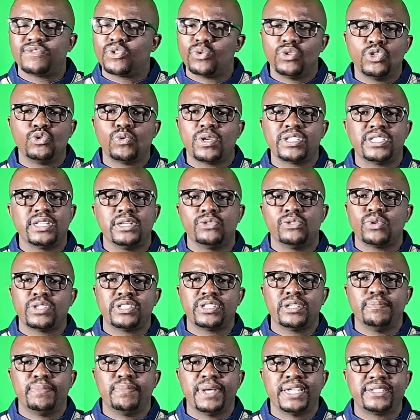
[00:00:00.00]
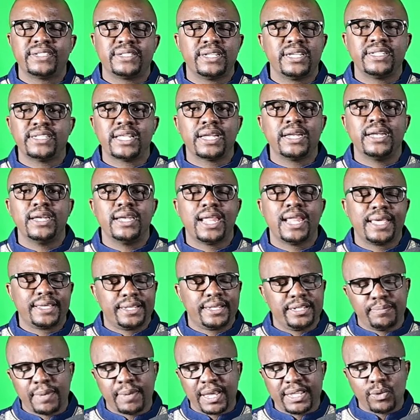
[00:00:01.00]
So it was in best taste. I didn't
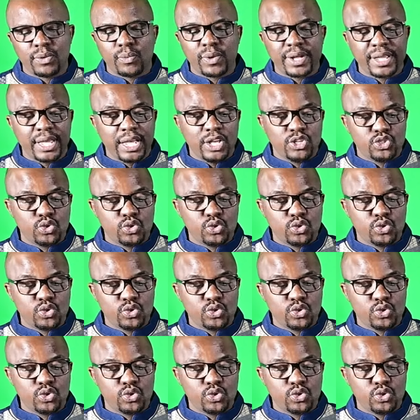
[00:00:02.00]
like it, by the way.